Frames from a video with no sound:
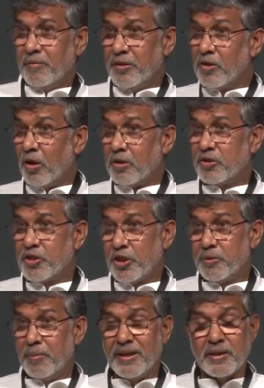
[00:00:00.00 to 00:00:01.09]
We got the
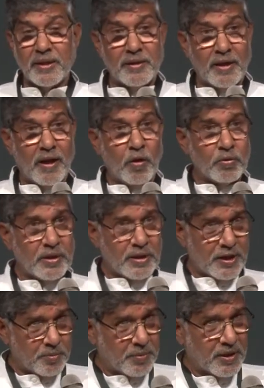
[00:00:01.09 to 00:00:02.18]
judgment, and now it
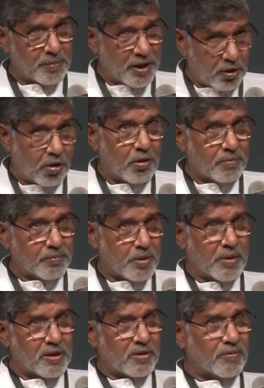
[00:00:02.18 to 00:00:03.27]
has become a law, the
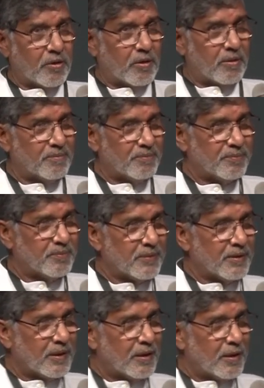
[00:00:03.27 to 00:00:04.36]
part of law.
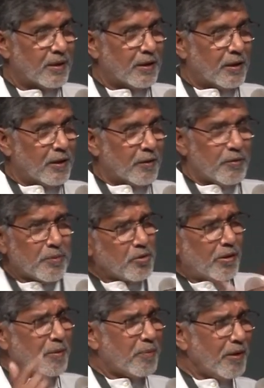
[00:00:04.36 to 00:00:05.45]
We have
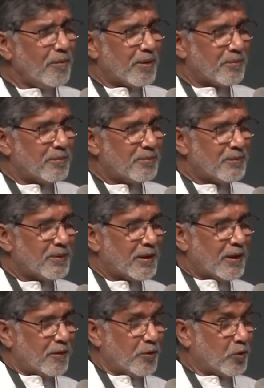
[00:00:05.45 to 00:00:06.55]
solved the problem.
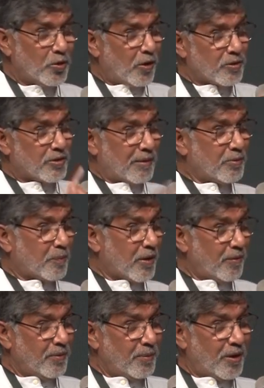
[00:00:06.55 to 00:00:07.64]
We could not solve the
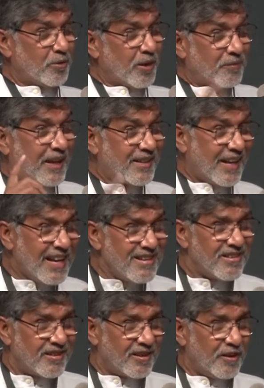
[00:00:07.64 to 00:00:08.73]
problem out of that
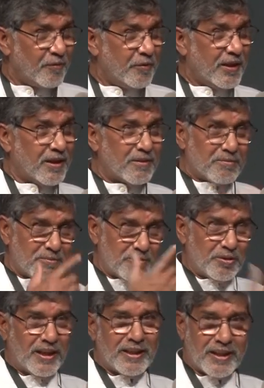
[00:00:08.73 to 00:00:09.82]
anger if we are
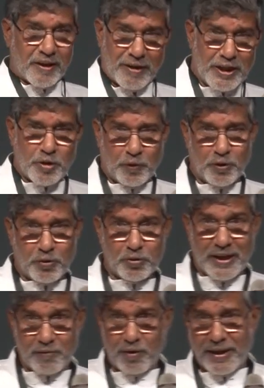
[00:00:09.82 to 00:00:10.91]
really revengeful to
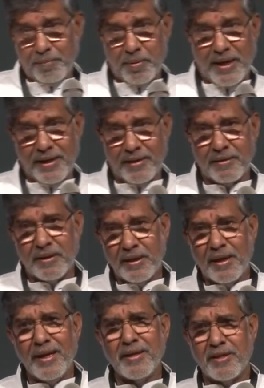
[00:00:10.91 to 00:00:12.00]
that one employer.
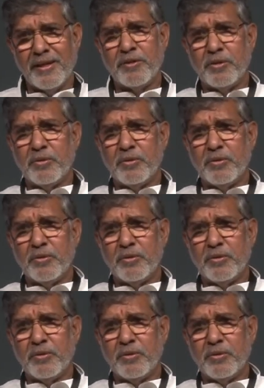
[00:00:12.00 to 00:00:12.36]
I tried to